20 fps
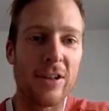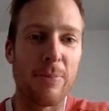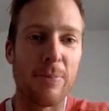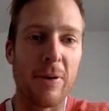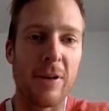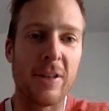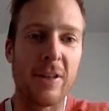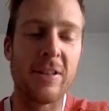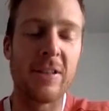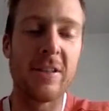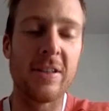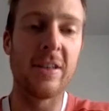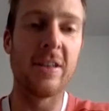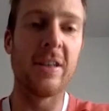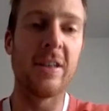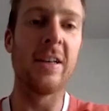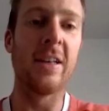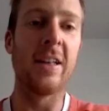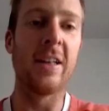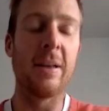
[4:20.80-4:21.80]
but
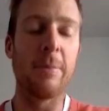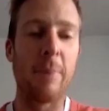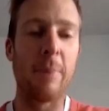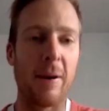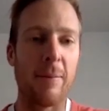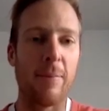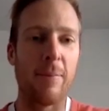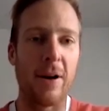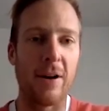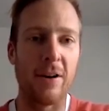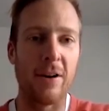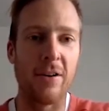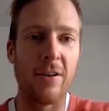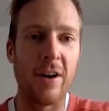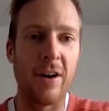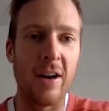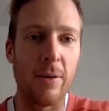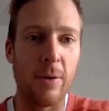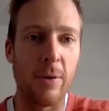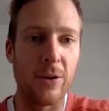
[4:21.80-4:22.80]
Pat Brown did
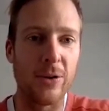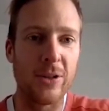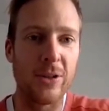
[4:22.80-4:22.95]
really well to